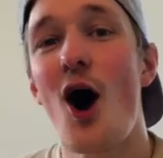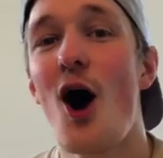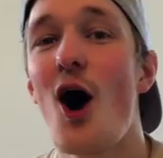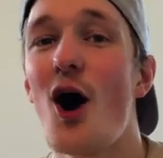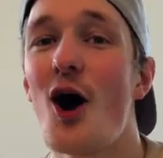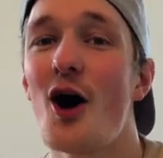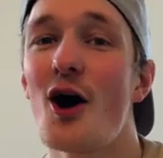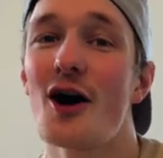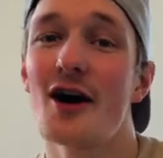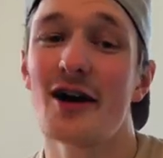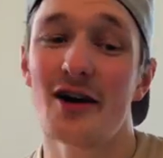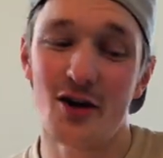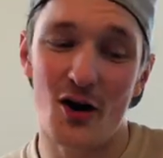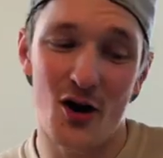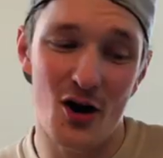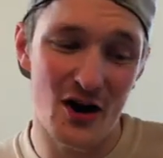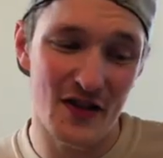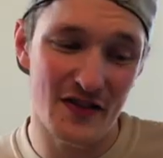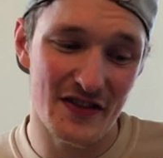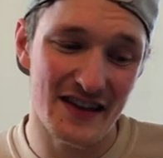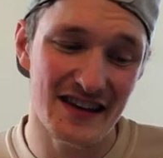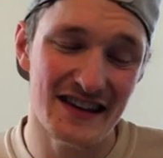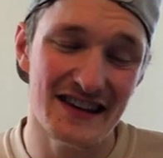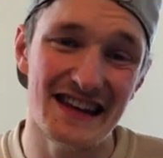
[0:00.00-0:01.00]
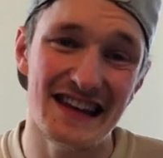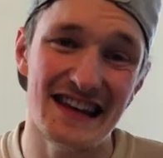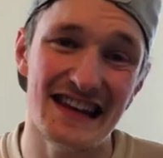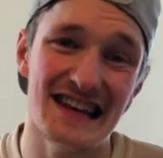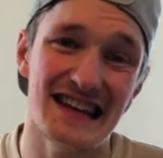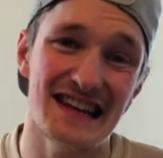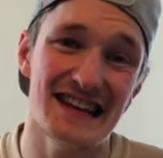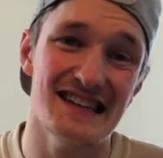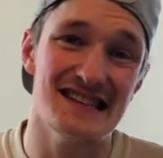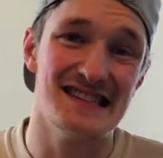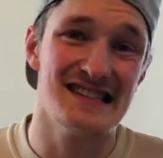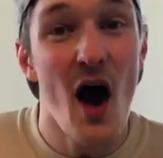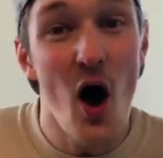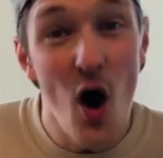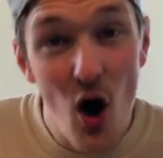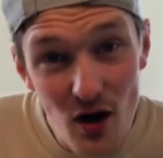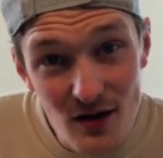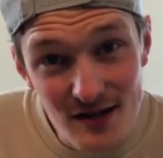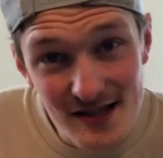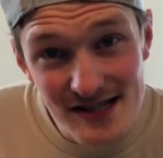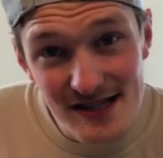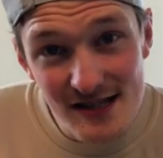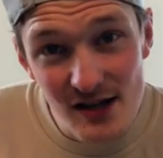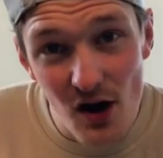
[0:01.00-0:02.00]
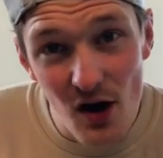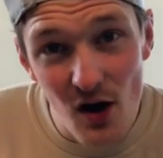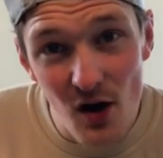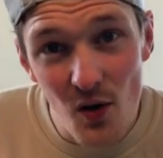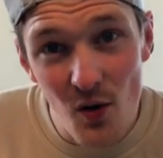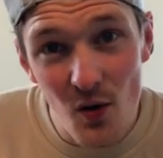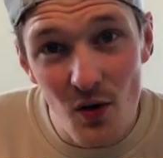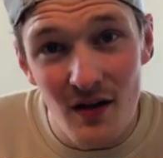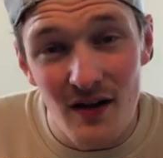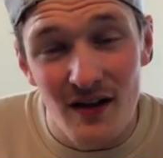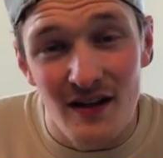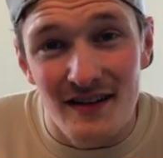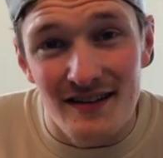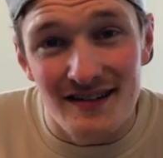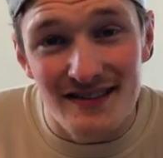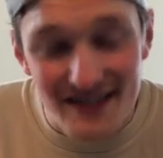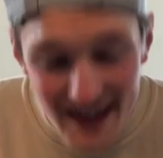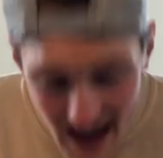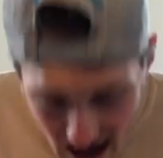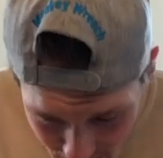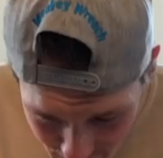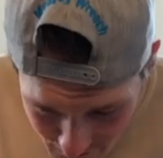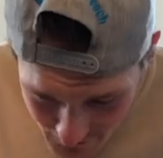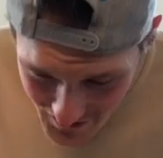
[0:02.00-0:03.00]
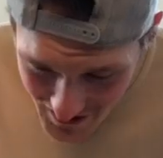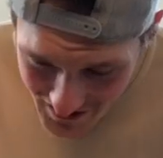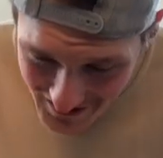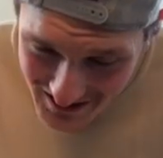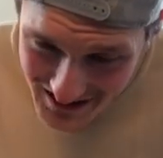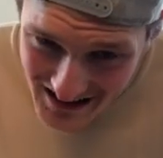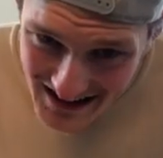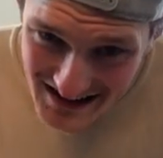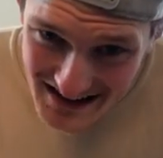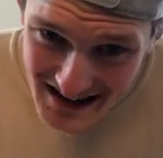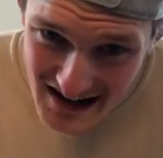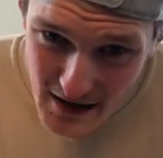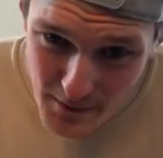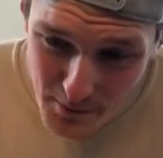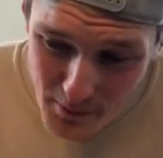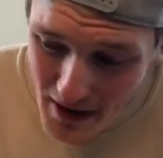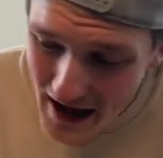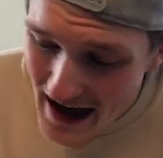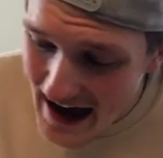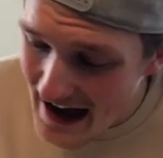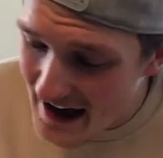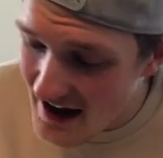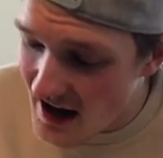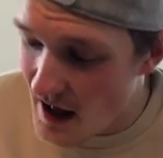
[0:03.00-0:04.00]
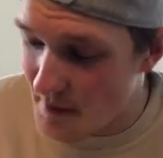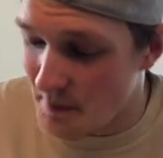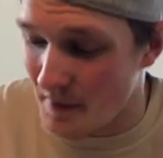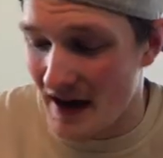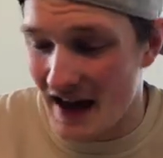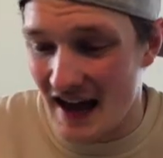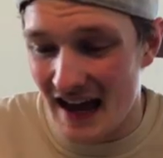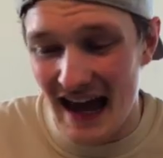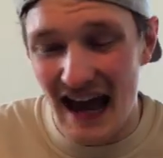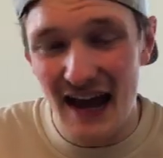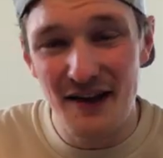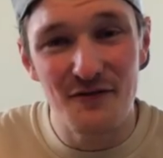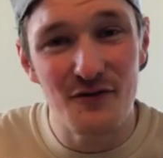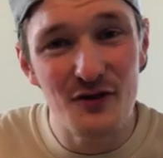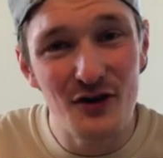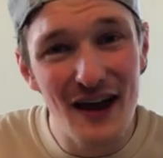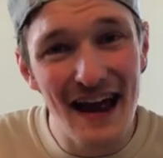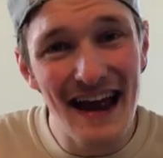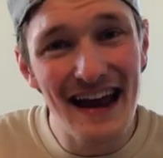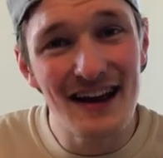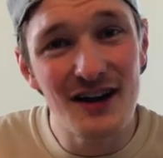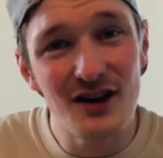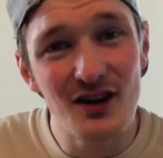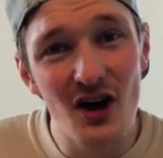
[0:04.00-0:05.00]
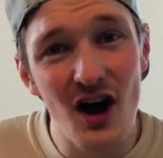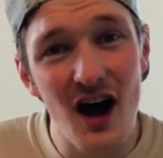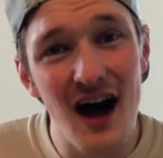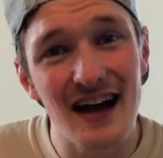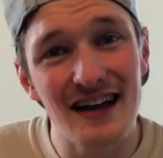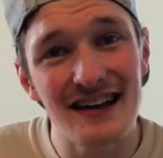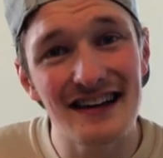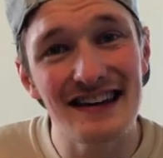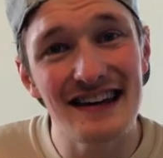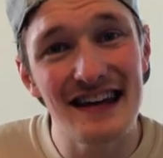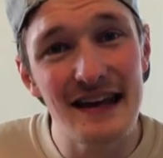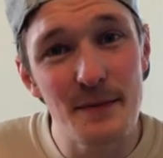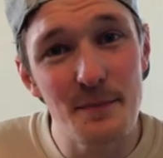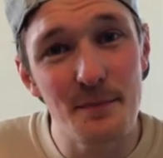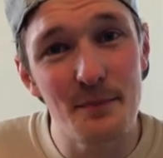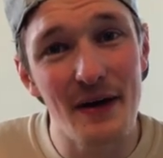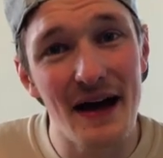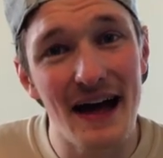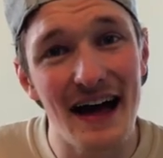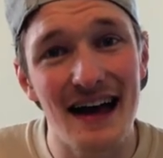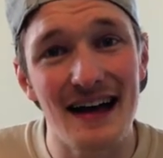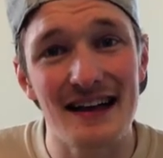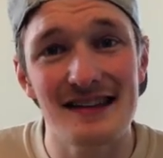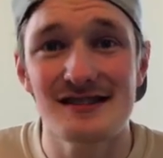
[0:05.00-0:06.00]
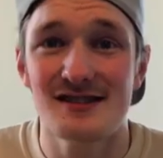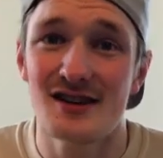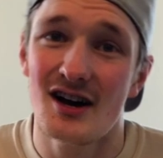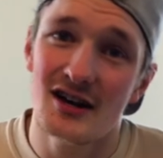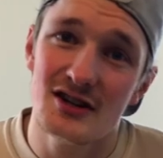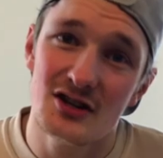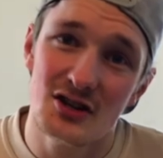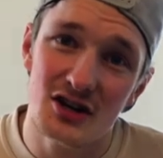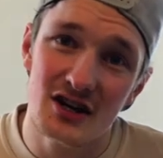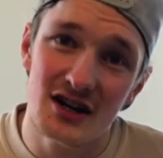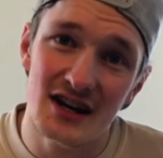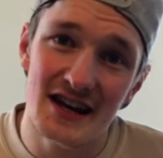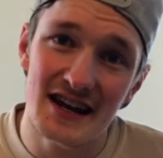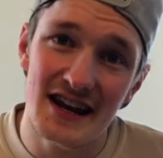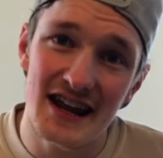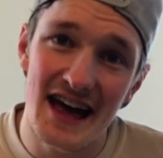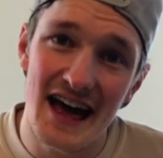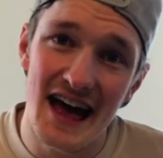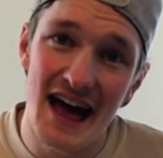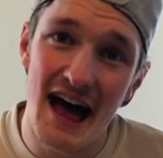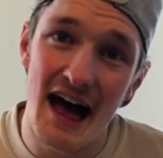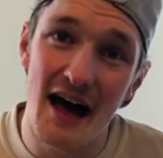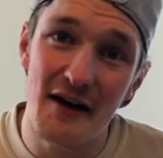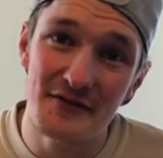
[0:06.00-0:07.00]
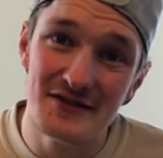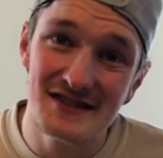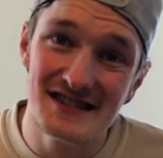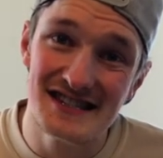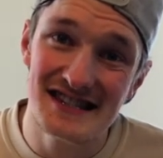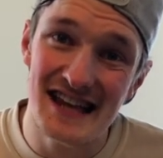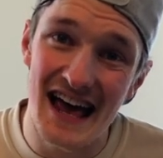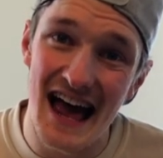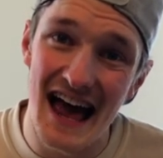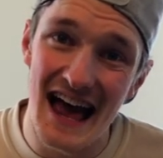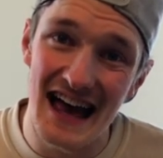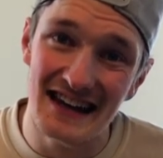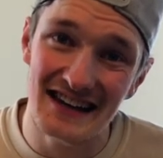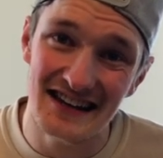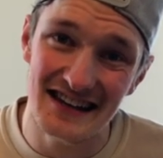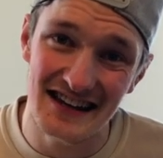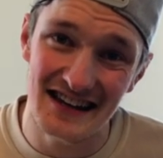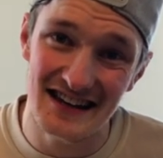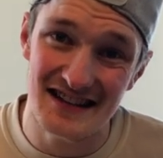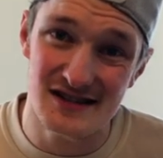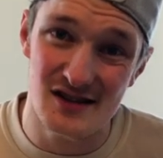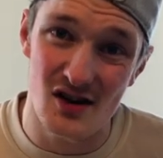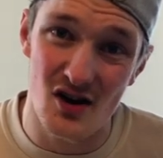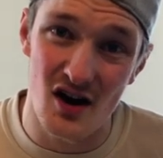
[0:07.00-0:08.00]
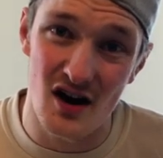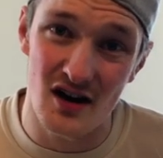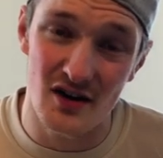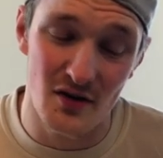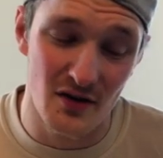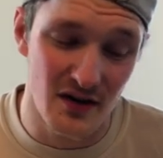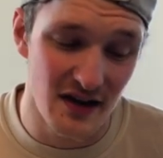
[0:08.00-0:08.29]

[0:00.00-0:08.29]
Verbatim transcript: hard on the knees. Also, definitely knee pad up. If you ain't got knee pads on, you're gonna have sad knees on,